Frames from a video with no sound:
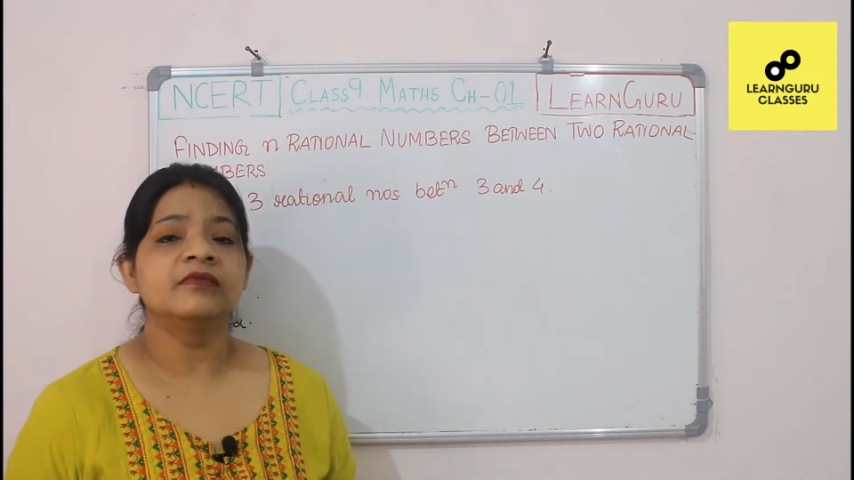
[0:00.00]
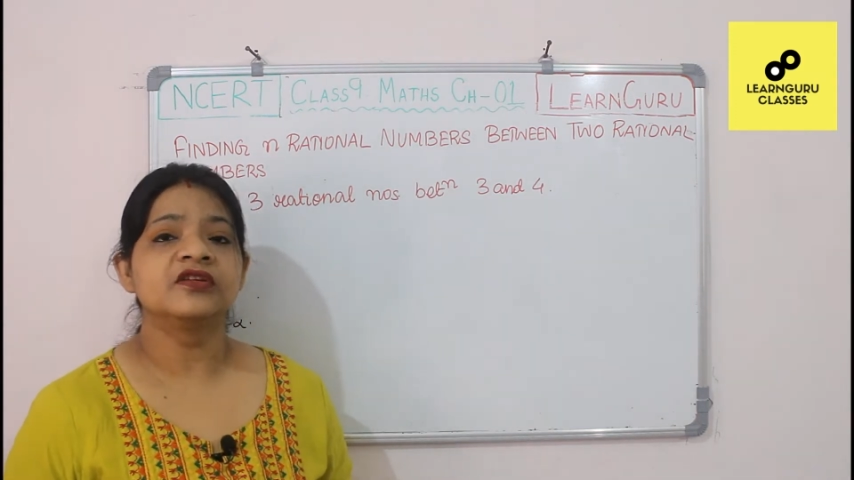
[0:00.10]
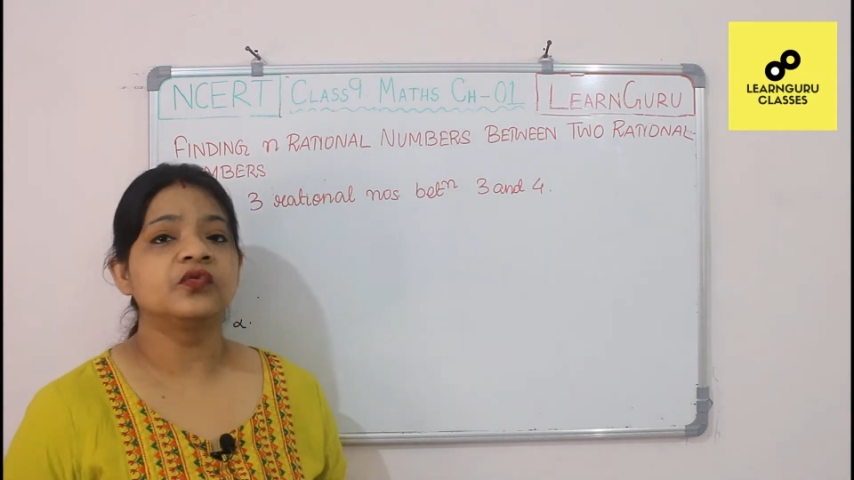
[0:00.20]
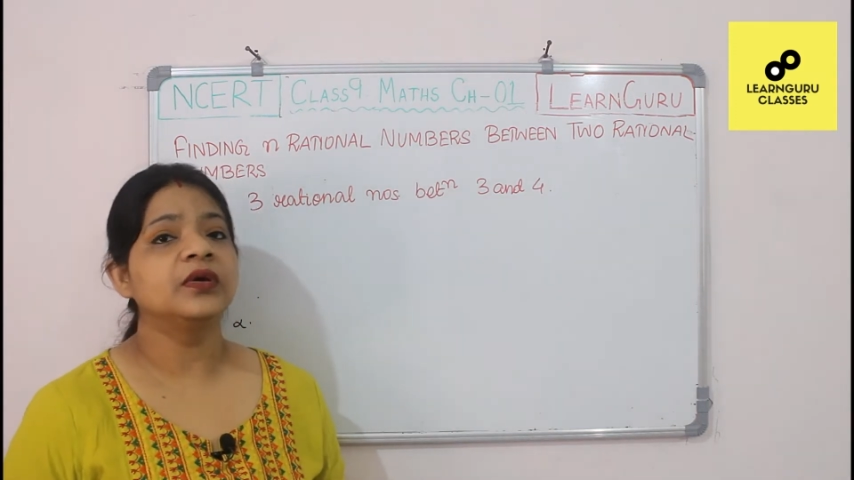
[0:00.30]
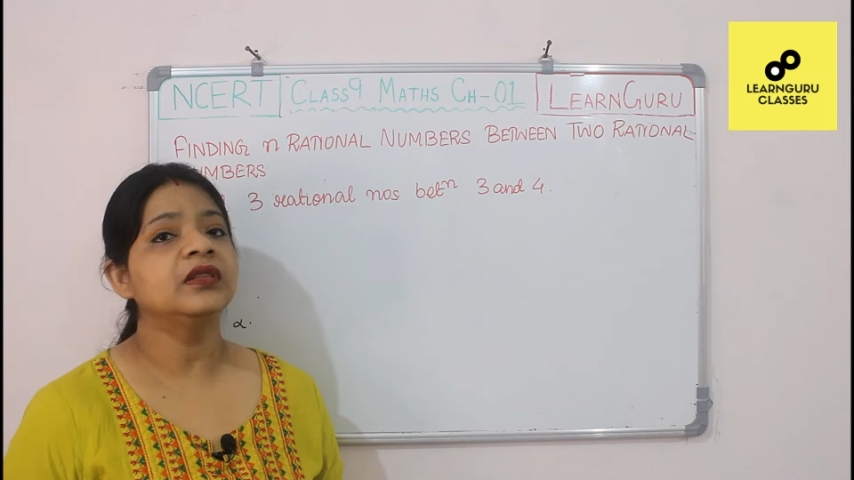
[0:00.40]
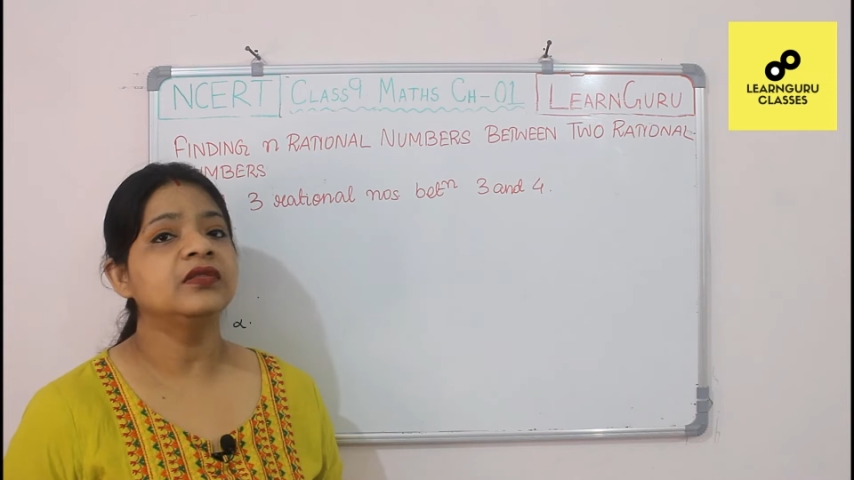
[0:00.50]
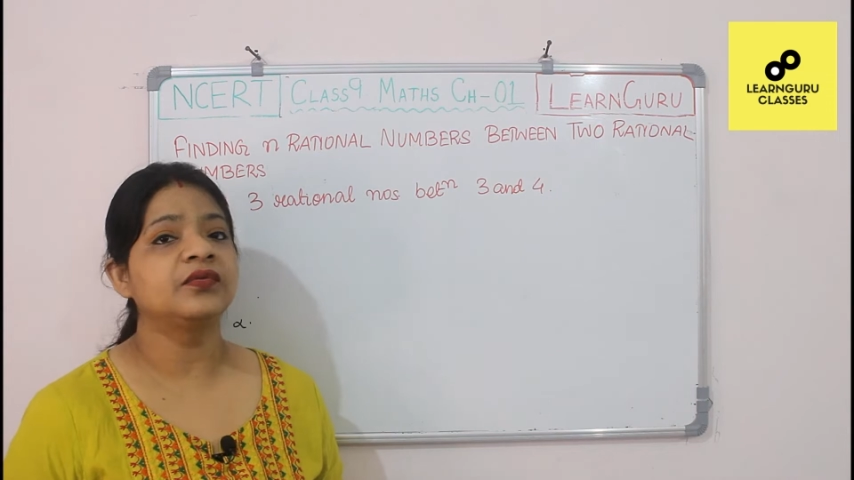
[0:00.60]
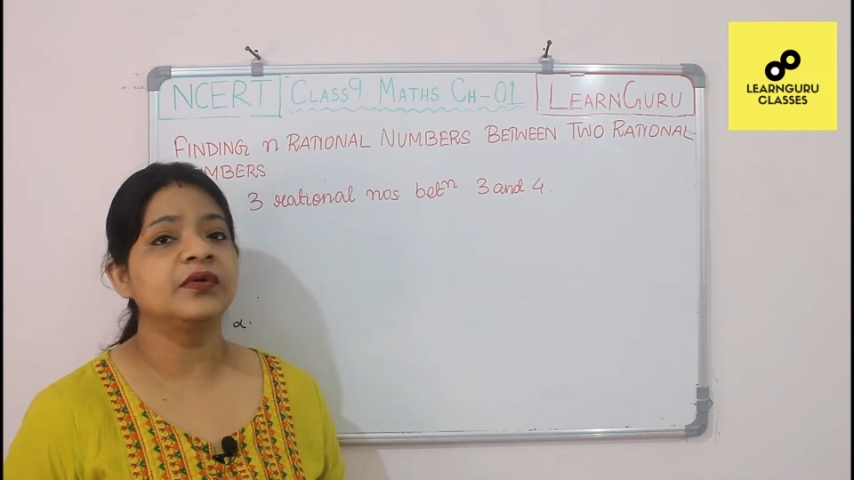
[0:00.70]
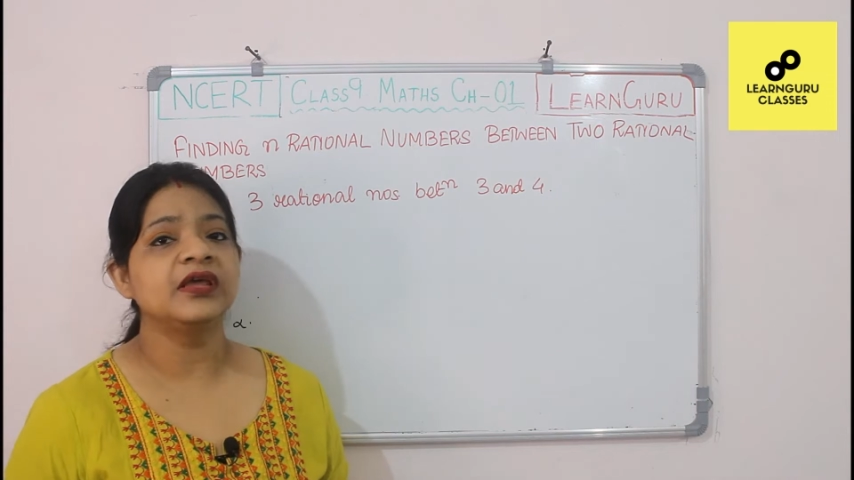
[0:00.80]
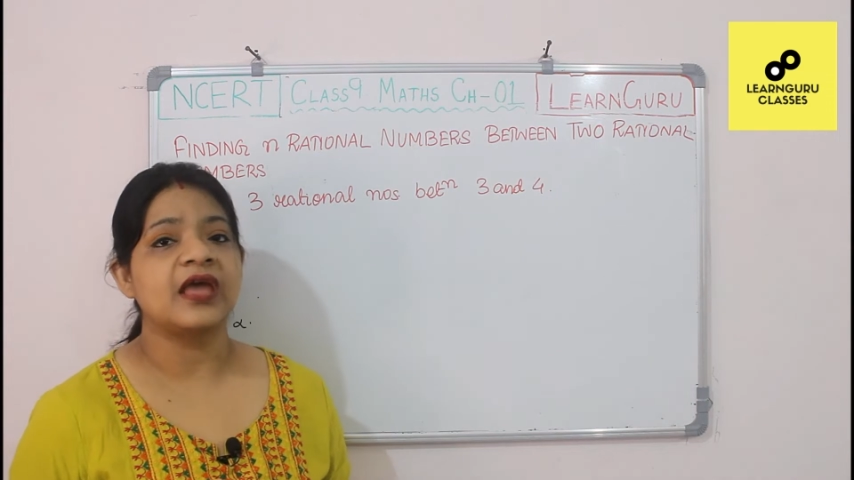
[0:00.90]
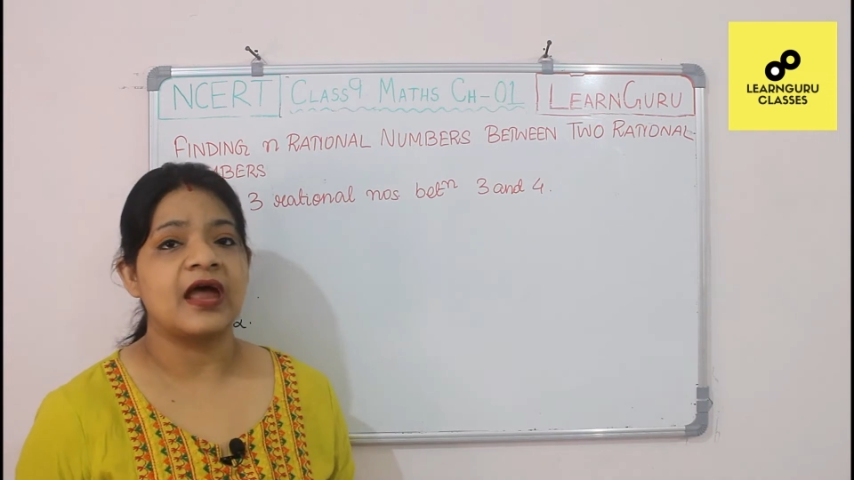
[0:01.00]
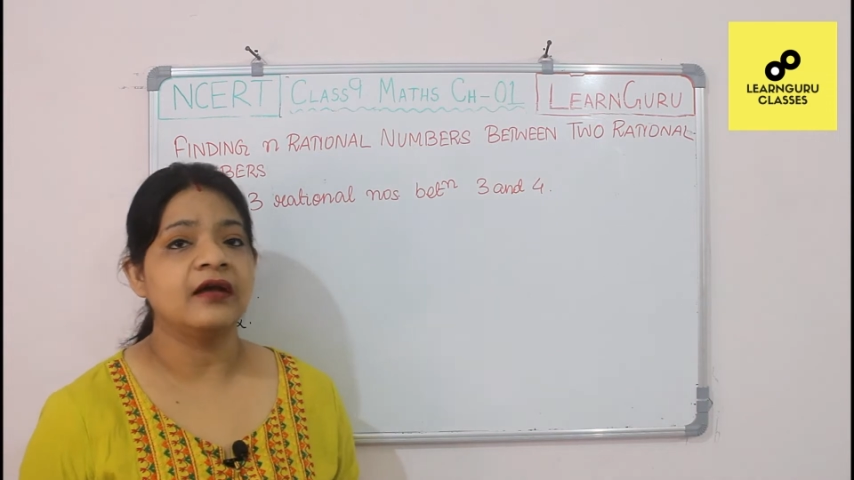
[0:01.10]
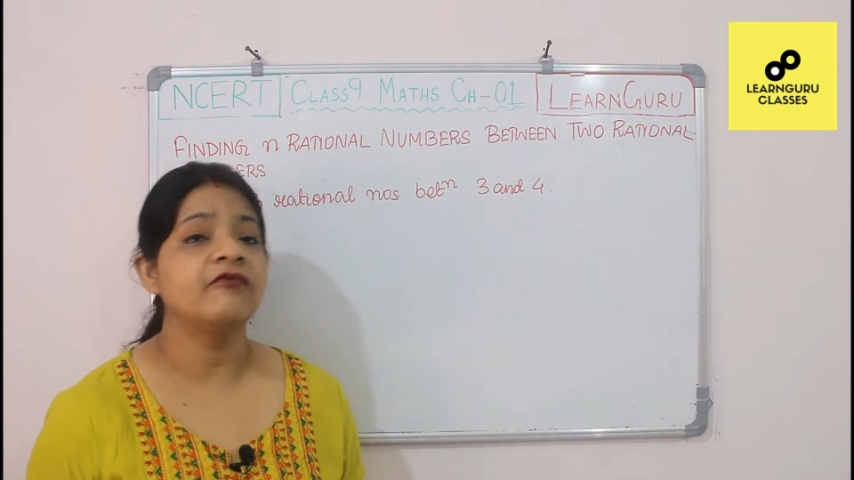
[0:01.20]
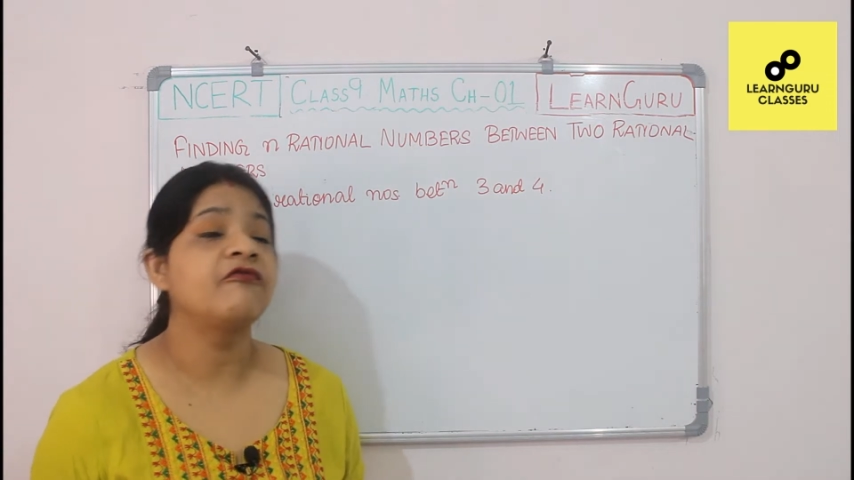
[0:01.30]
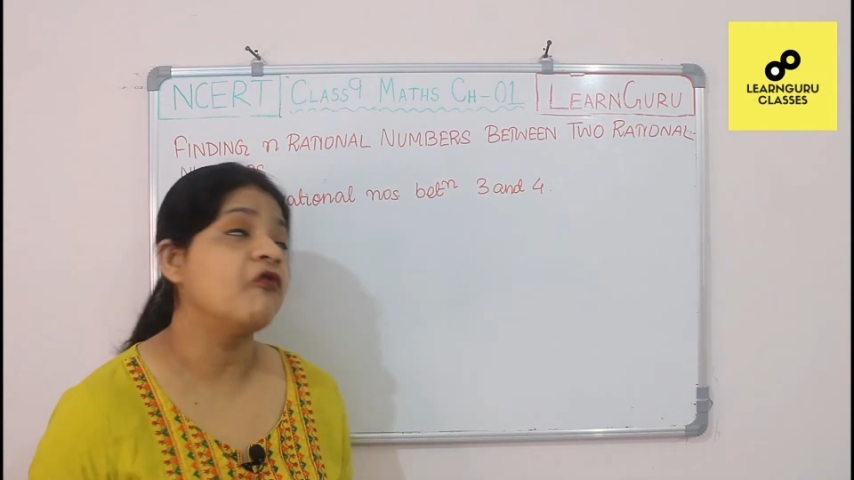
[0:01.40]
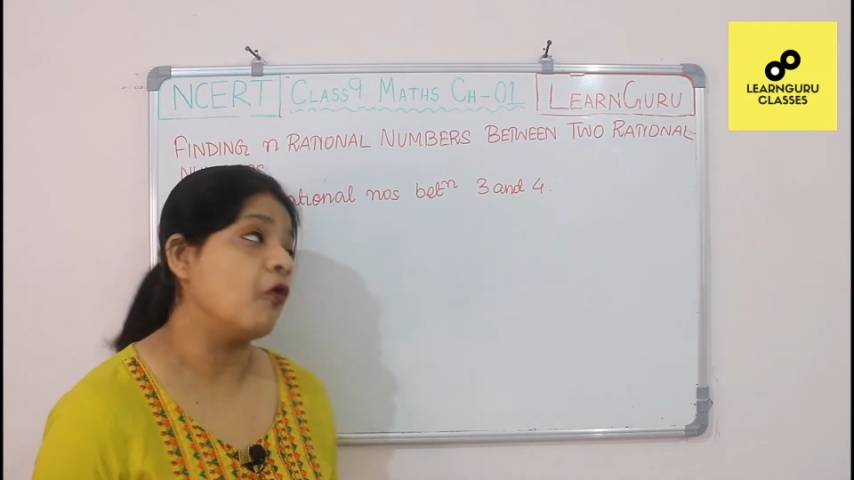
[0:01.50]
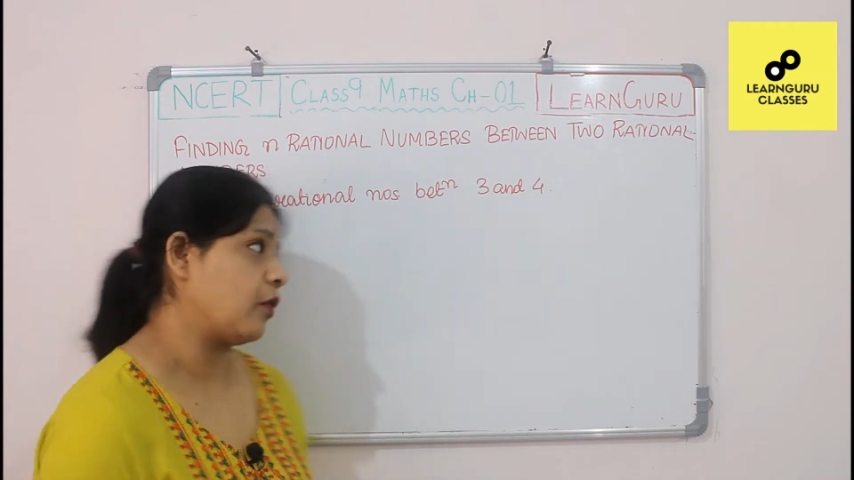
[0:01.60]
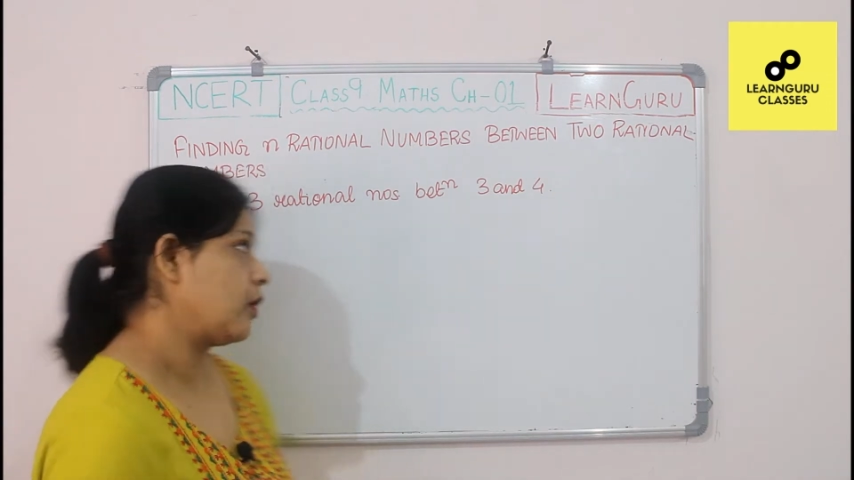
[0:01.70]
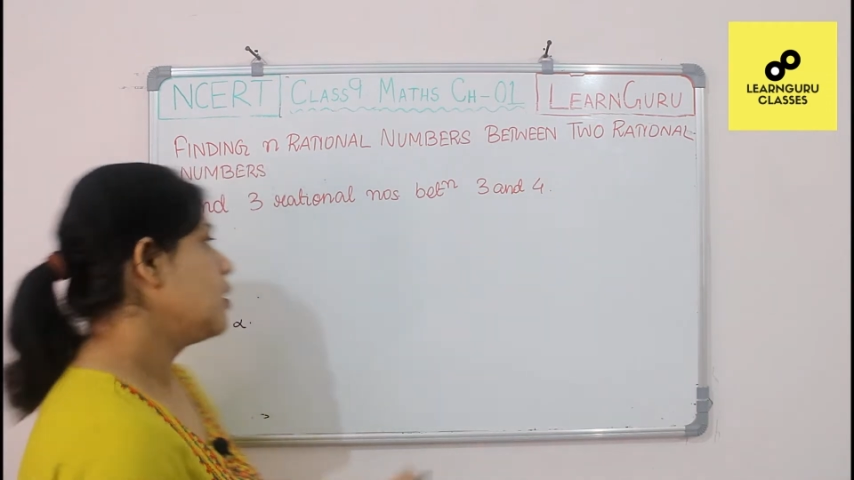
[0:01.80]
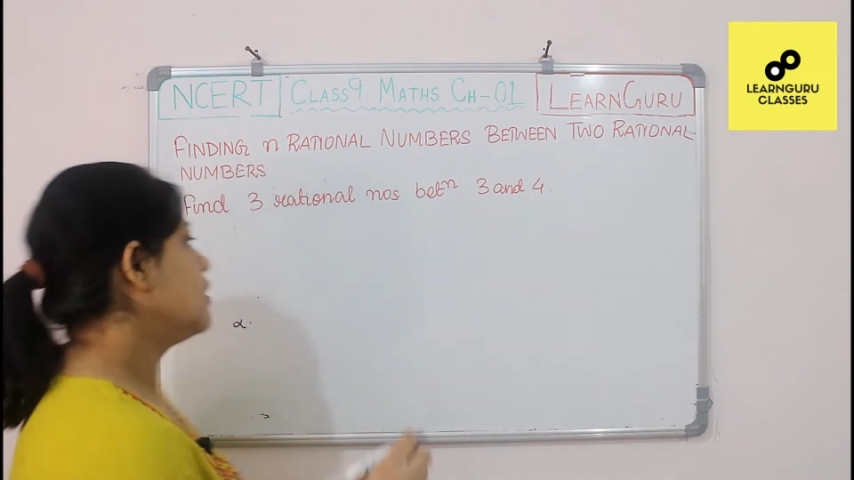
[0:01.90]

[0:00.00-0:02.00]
between 3 and 4.